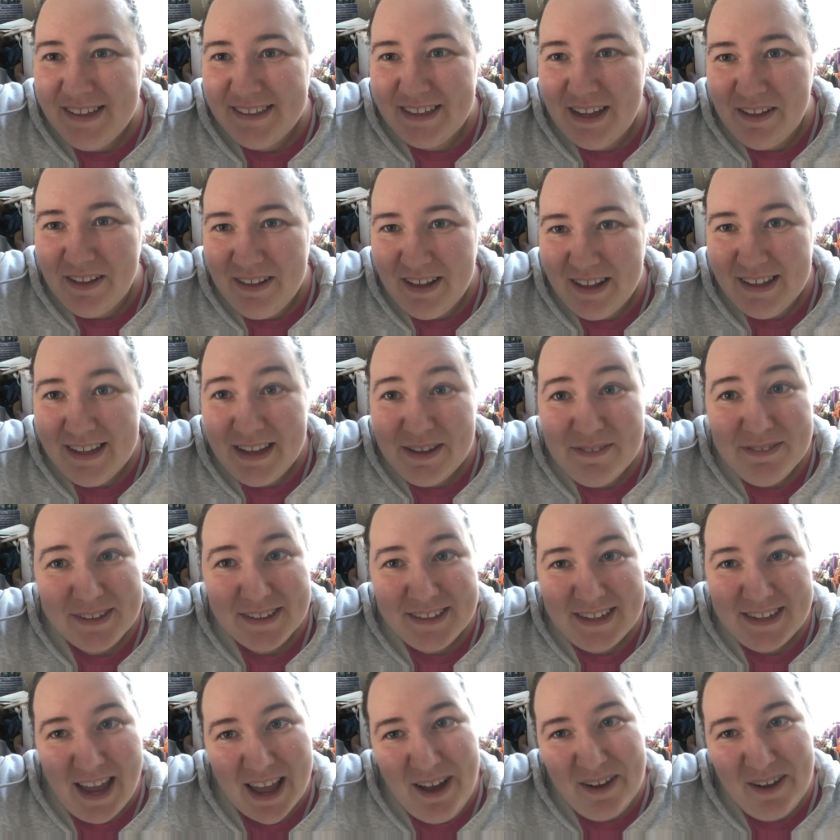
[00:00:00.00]
So they're going to give us
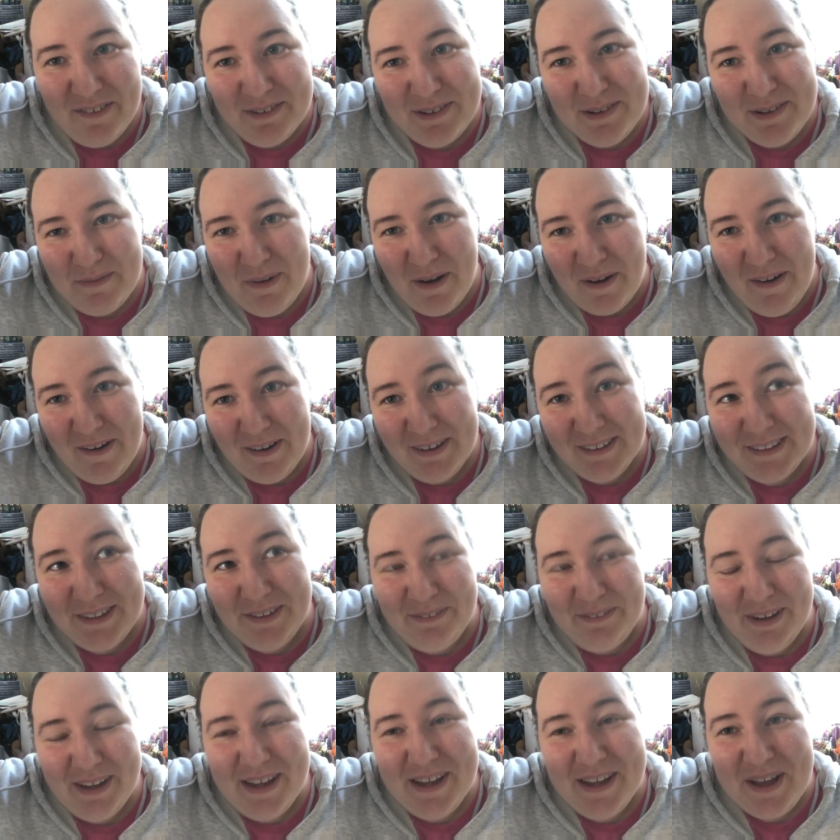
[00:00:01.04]
a day off tomorrow
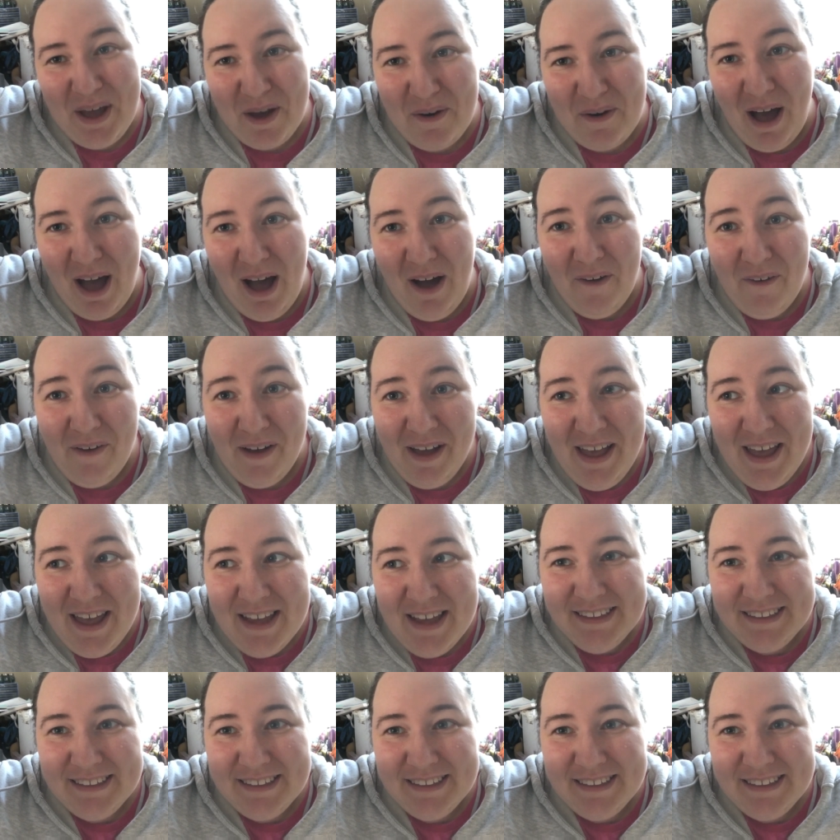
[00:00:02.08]
so we can go out.